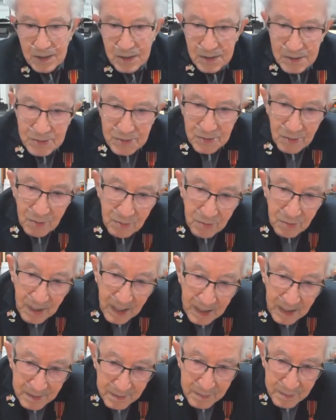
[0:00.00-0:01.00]
So
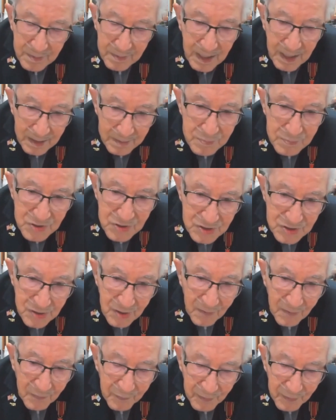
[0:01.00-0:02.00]
I'm
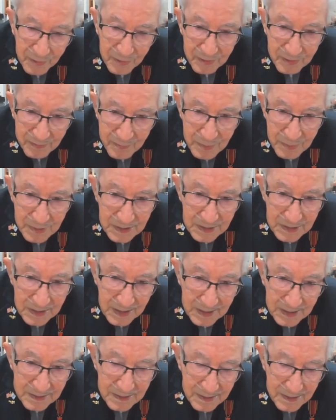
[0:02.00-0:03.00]
suffering with
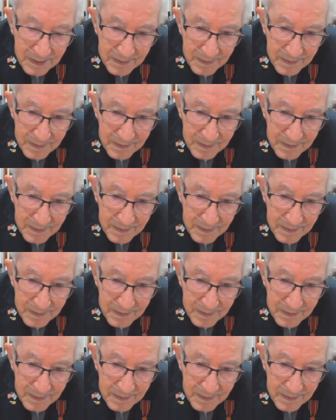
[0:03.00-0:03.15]
that.